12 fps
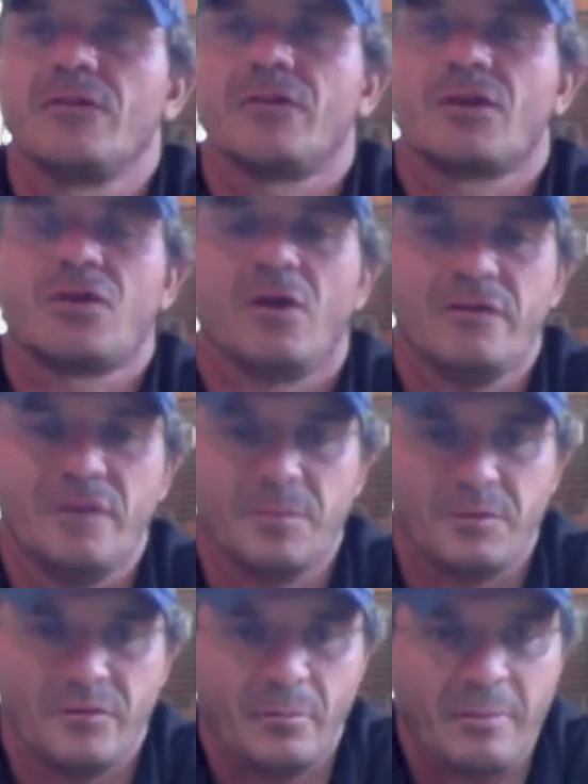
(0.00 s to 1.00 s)
is the
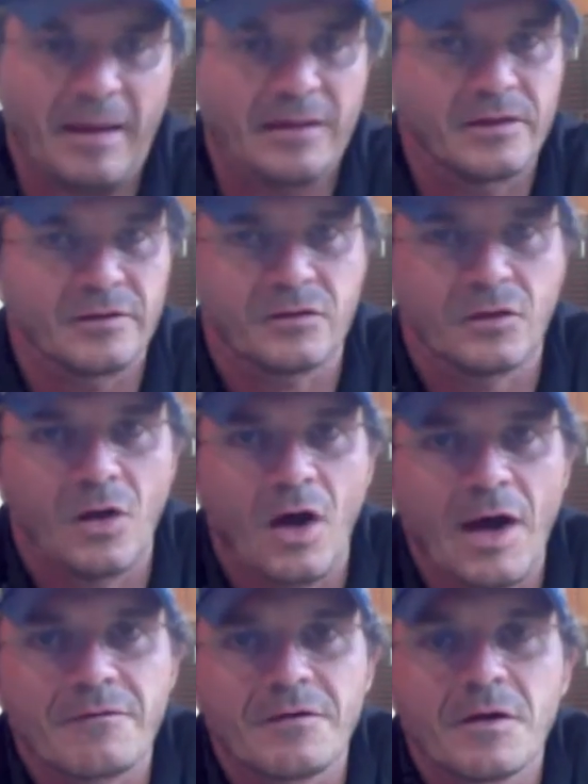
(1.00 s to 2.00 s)
concept of a balanced
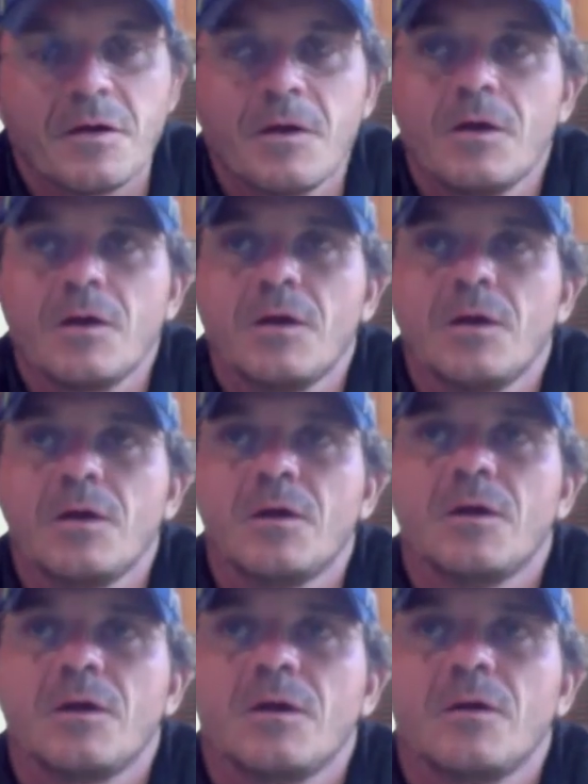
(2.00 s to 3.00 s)
life.
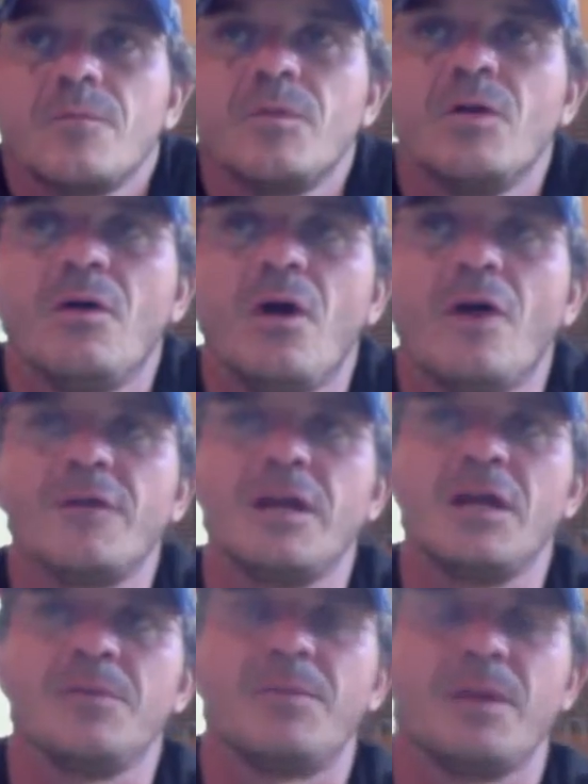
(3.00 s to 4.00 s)
I
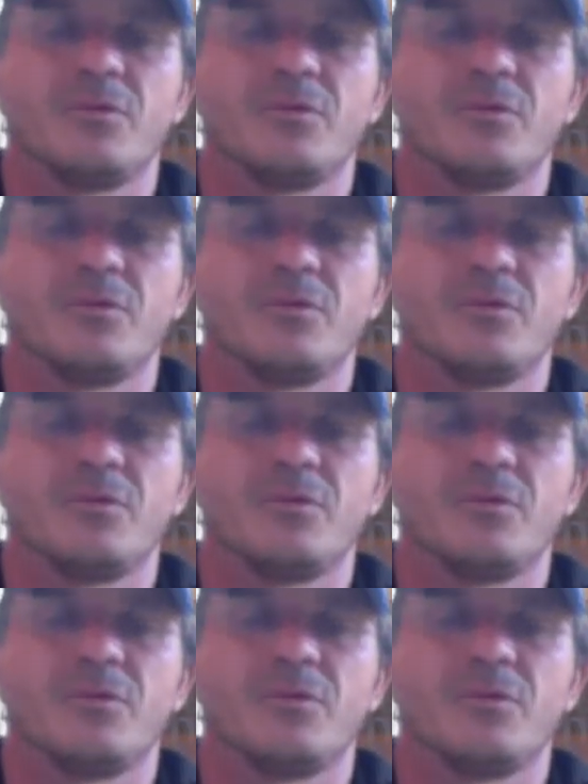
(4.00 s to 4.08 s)
often hear